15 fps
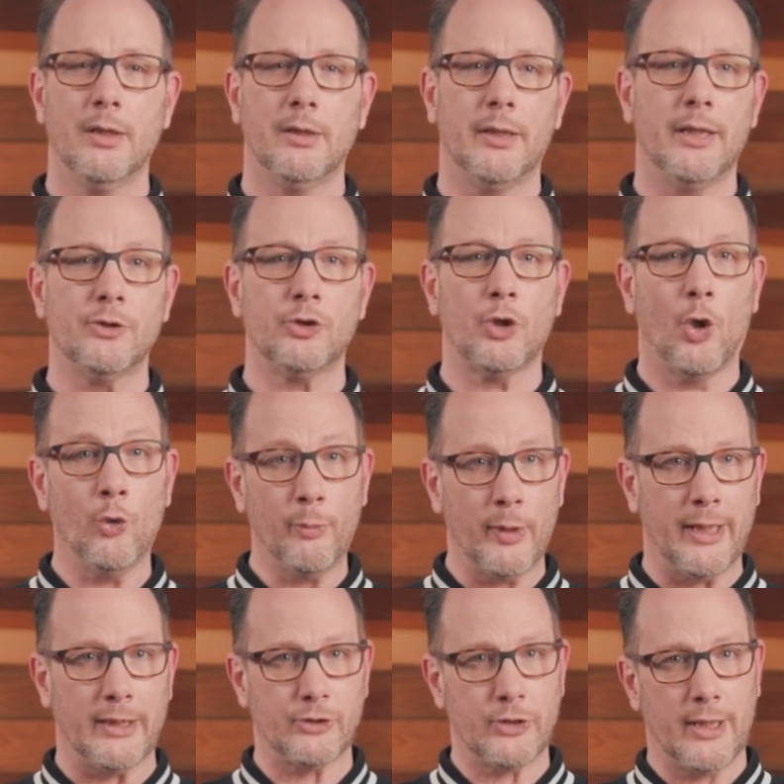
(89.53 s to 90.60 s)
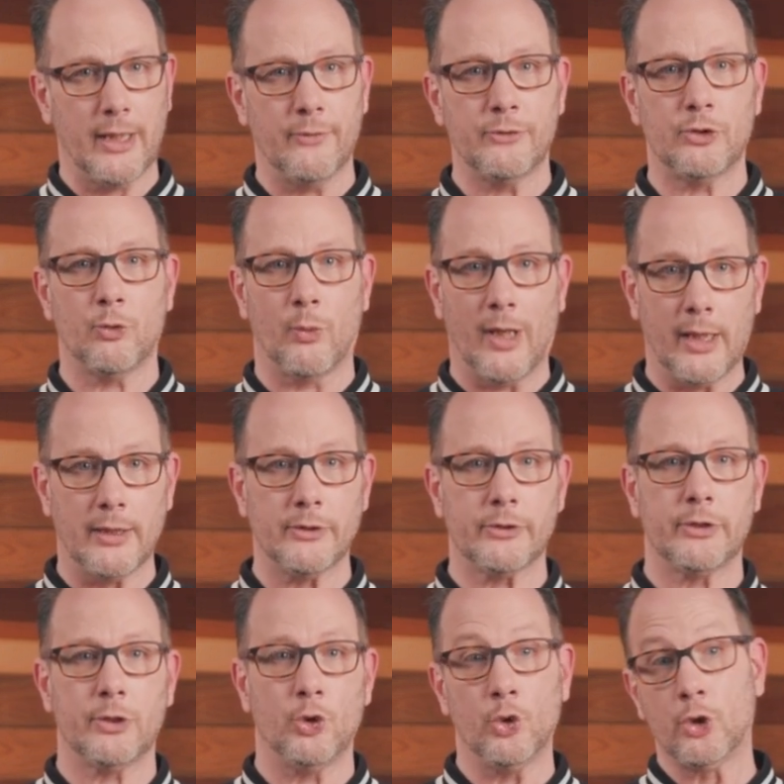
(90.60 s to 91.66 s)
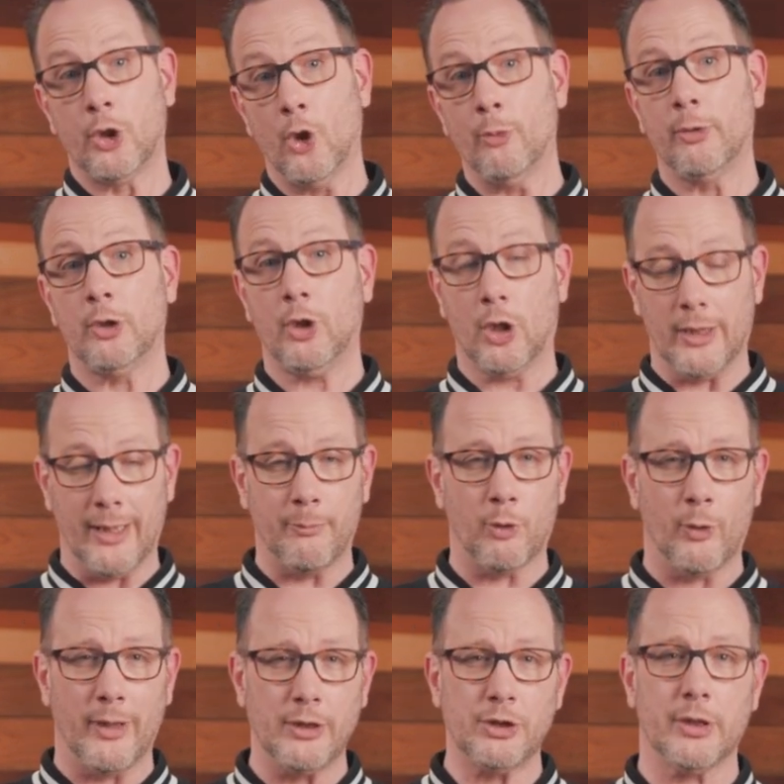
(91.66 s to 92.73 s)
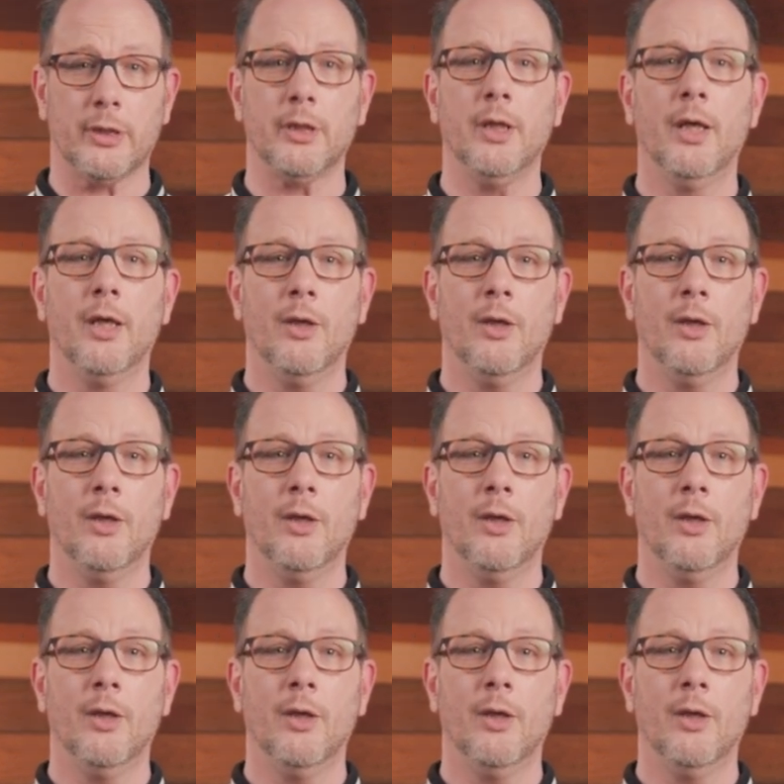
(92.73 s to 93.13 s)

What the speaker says: This openness gives rise to global collaboration